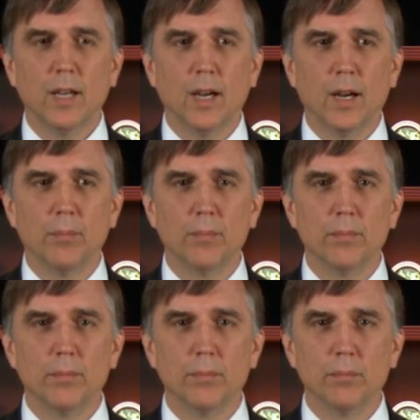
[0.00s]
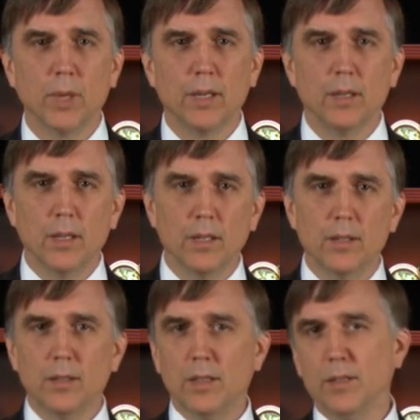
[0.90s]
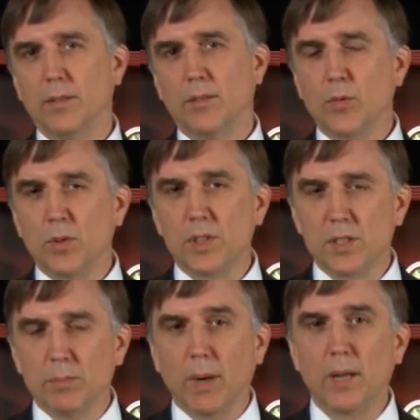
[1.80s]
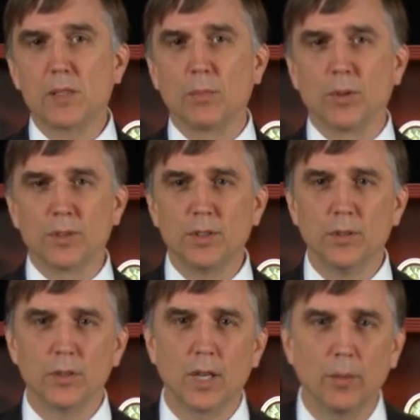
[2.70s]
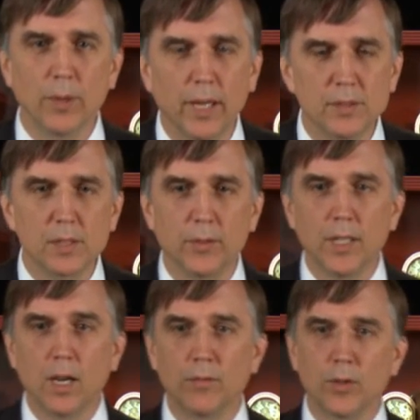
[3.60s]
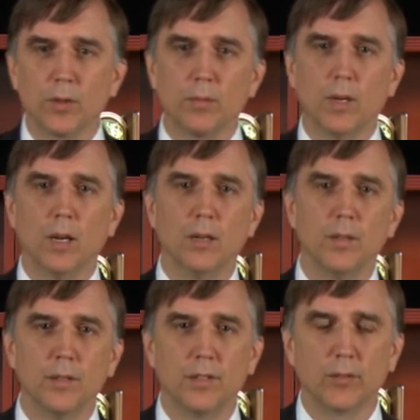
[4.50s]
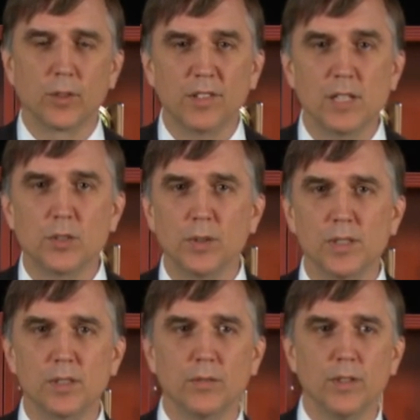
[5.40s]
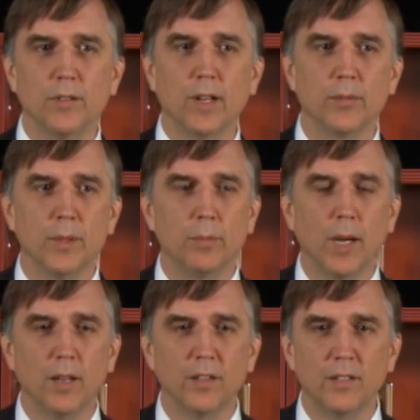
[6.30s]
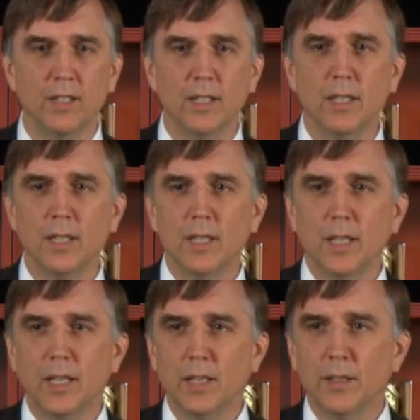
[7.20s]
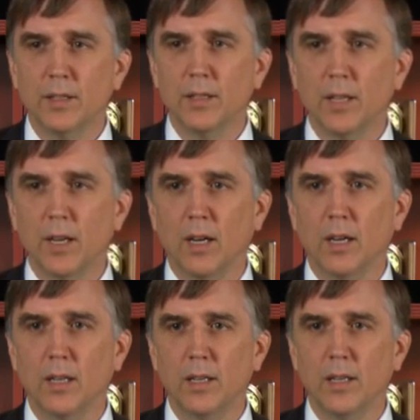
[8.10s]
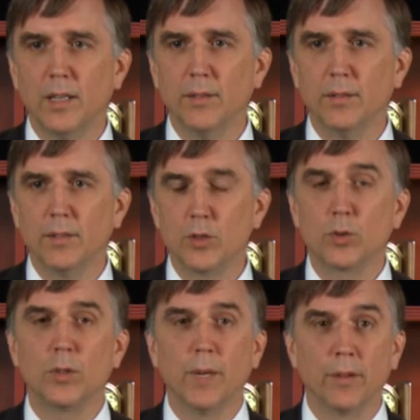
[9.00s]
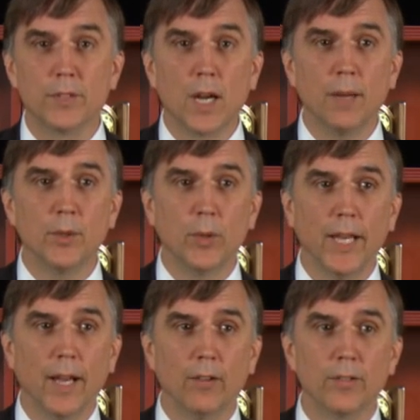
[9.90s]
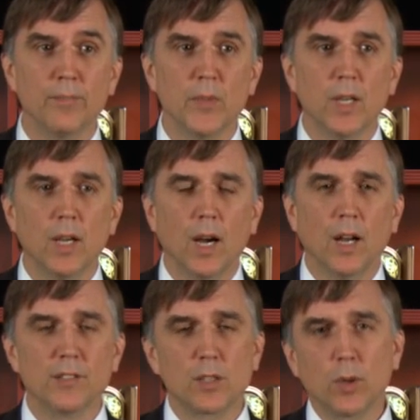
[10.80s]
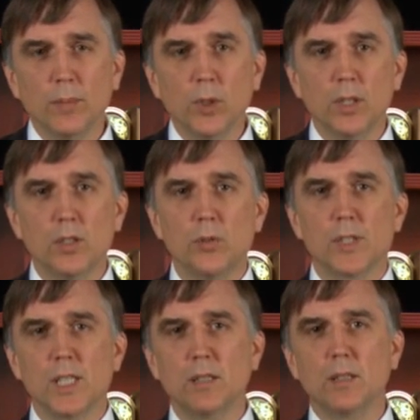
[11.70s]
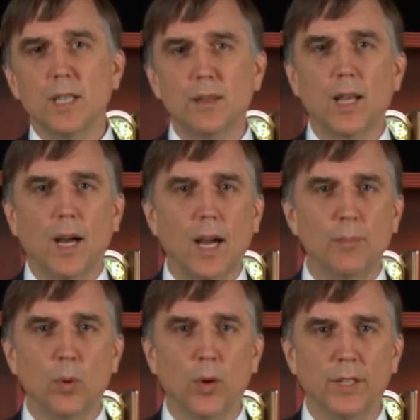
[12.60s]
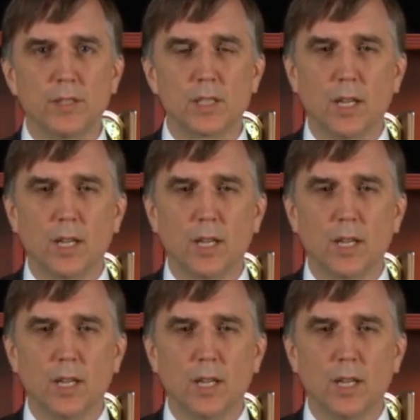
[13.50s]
And of course, it's impossible to comprehensively cover several centuries of the development of policy in the short amount of time that we have. So what I'm going to do is hit the high points.